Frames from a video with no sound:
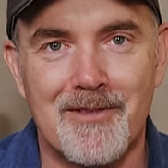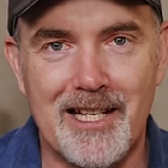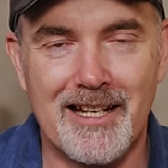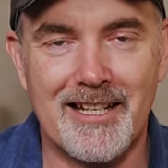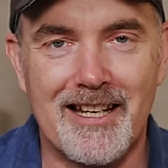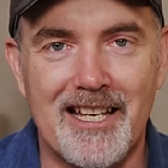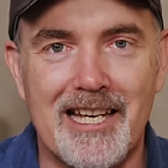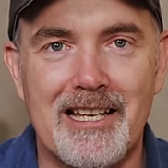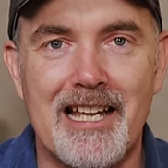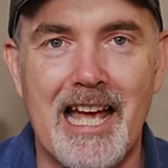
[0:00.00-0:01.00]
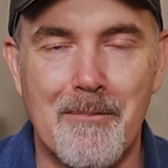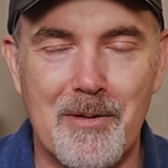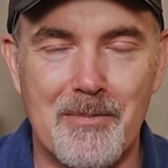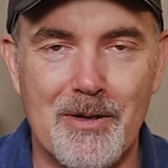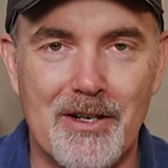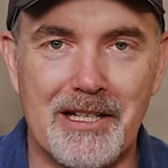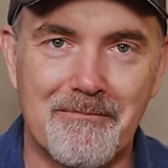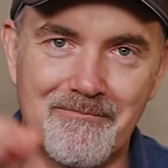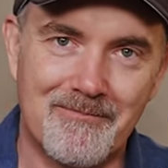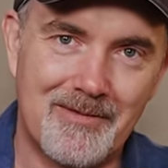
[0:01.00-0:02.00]
take care, happy birding,
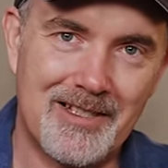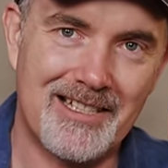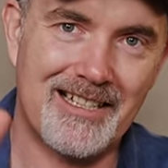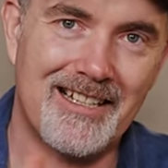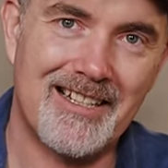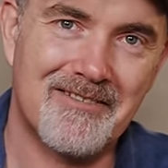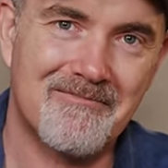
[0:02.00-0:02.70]
and see you later.